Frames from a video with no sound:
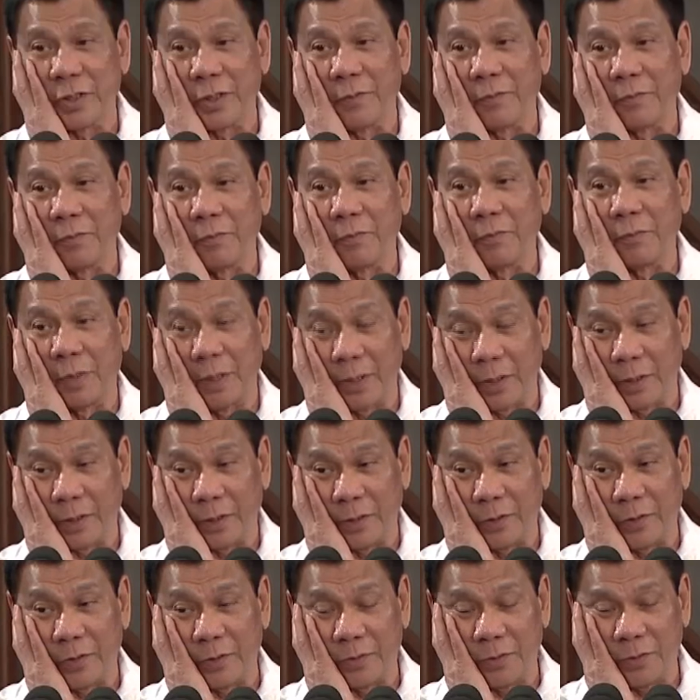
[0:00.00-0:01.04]
I'm
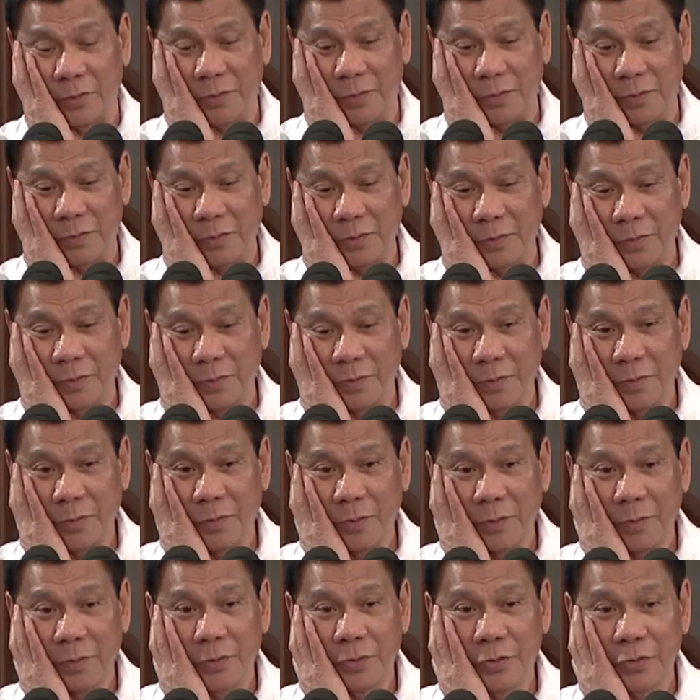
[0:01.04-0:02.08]
married to
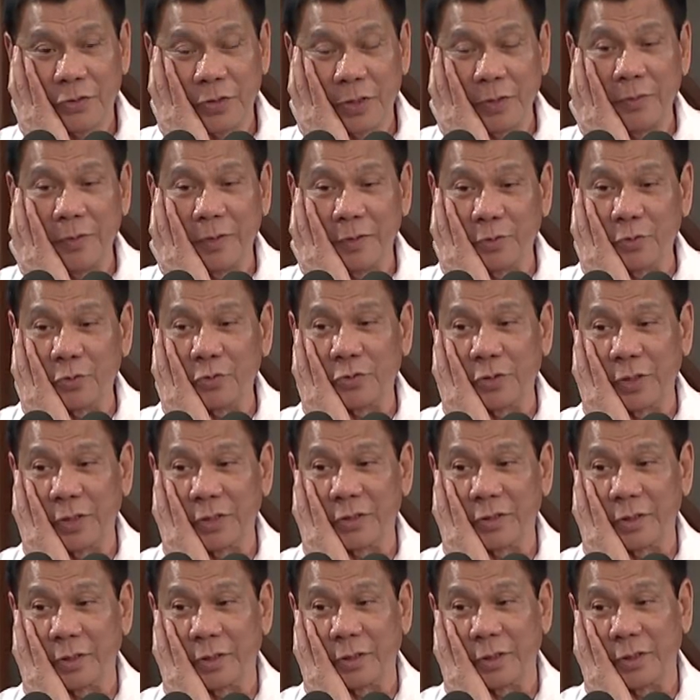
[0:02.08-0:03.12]
someone who
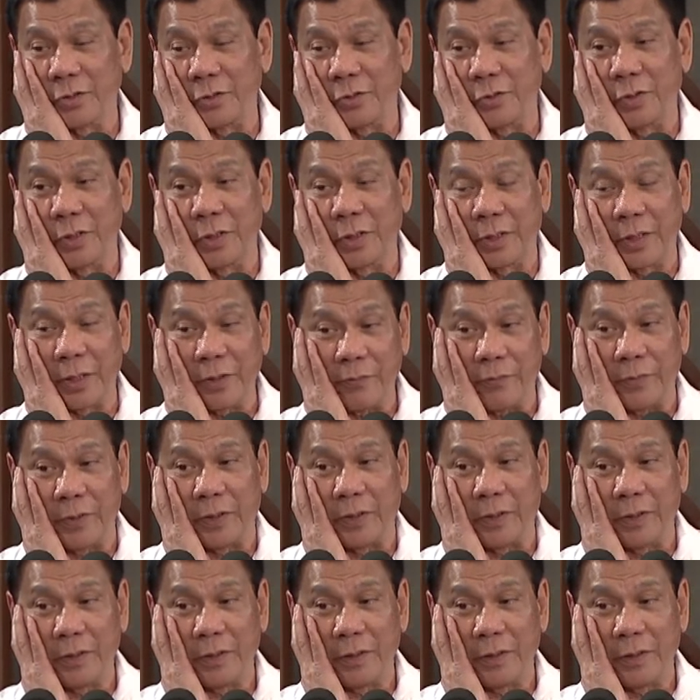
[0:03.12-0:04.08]
says that I should not have it.